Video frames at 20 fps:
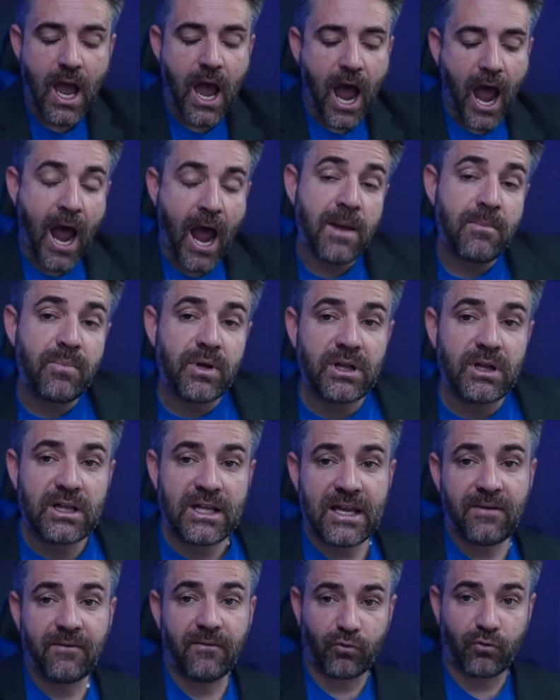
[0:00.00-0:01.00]
I
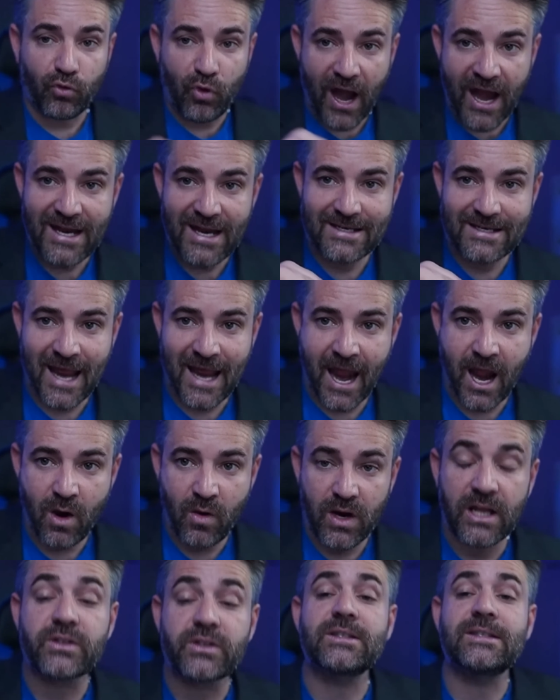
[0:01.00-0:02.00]
believe right now
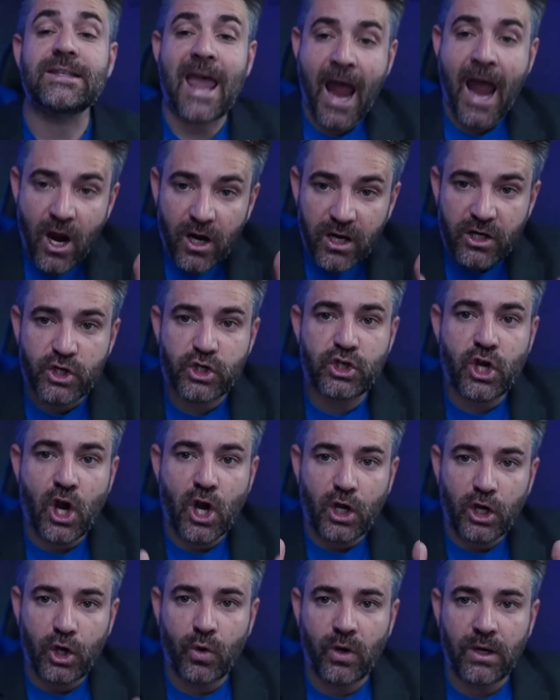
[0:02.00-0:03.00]
it's now going to
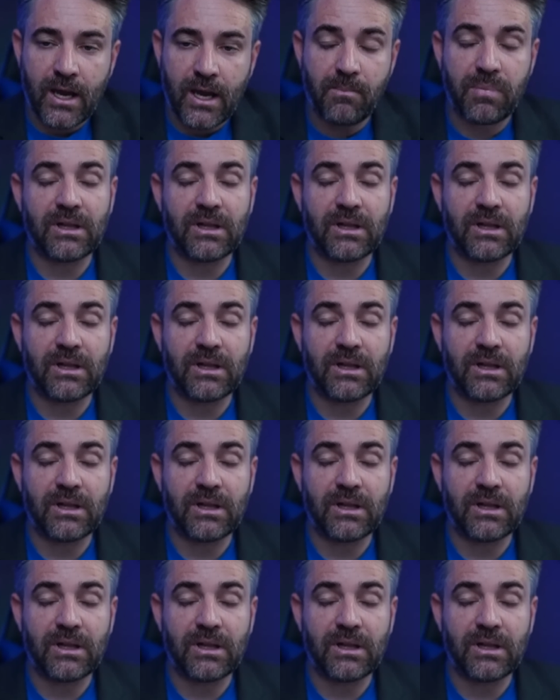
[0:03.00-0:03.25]
start going up.